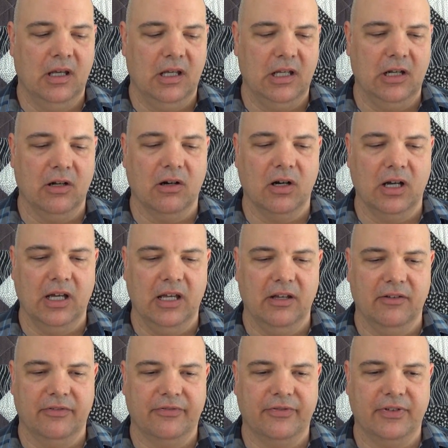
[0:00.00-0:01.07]
You know,
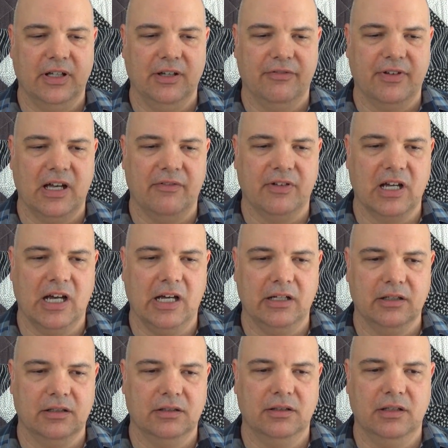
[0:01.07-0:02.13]
if I've got
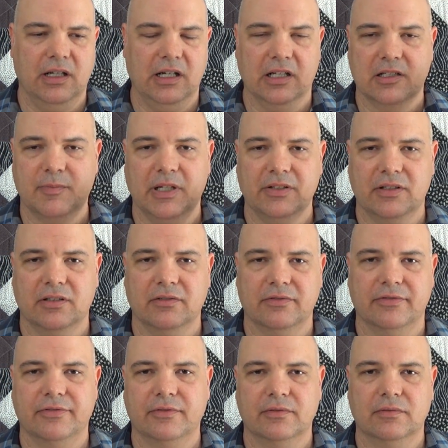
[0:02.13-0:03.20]

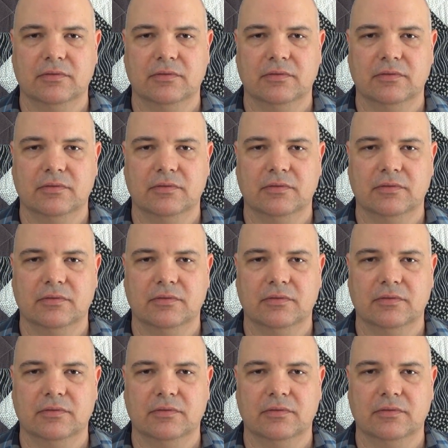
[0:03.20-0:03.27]
inexpensive,